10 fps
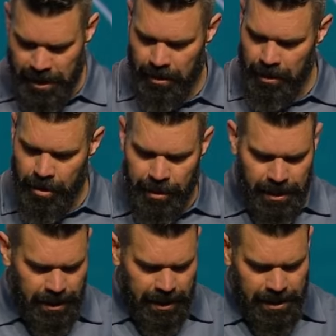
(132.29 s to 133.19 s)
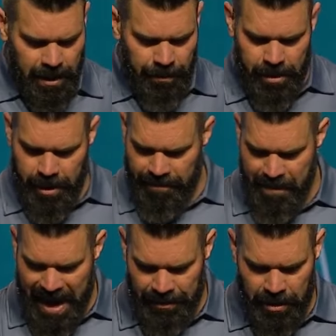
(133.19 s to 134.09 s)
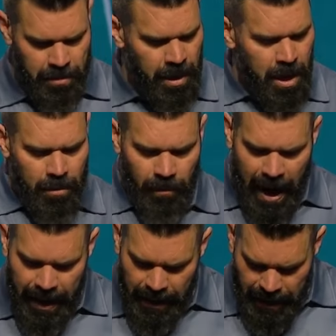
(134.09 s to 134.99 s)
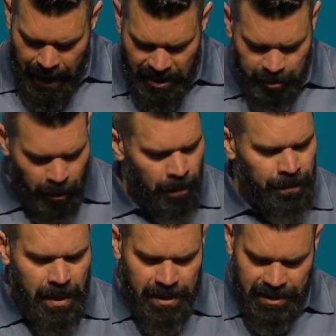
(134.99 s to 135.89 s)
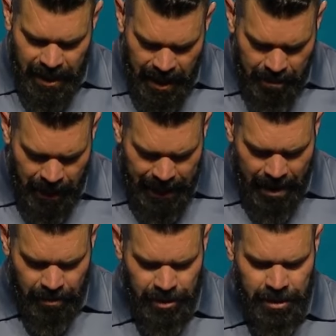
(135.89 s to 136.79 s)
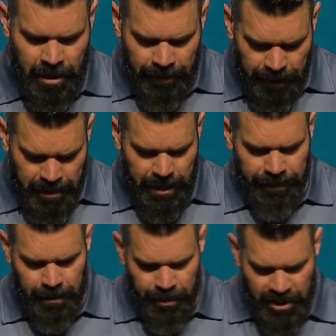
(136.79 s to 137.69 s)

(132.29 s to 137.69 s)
here. Luke is a contemporary of Matthew, writing a gospel, same accounts from different